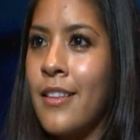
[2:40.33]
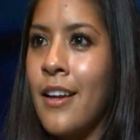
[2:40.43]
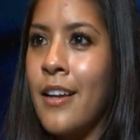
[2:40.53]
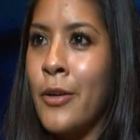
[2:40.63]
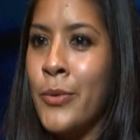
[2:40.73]

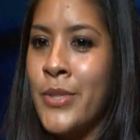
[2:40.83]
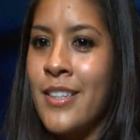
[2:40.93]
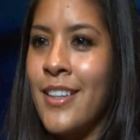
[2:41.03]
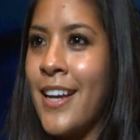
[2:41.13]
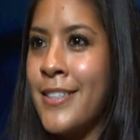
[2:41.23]
that it was the
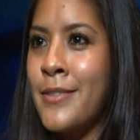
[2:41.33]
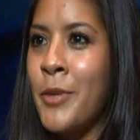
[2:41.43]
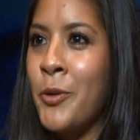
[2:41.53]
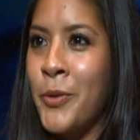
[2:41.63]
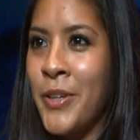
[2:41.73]
last
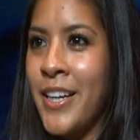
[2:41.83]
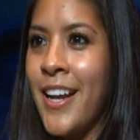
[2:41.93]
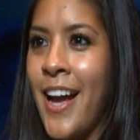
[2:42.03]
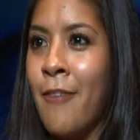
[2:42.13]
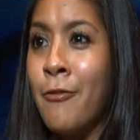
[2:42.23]
meal we were gonna
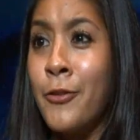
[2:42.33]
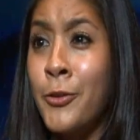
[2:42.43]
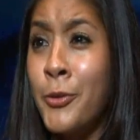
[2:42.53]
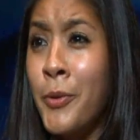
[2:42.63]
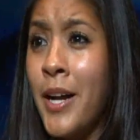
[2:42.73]
have for a
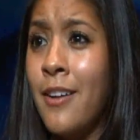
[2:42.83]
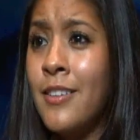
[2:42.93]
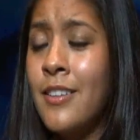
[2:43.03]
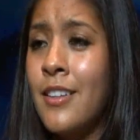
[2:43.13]
little while.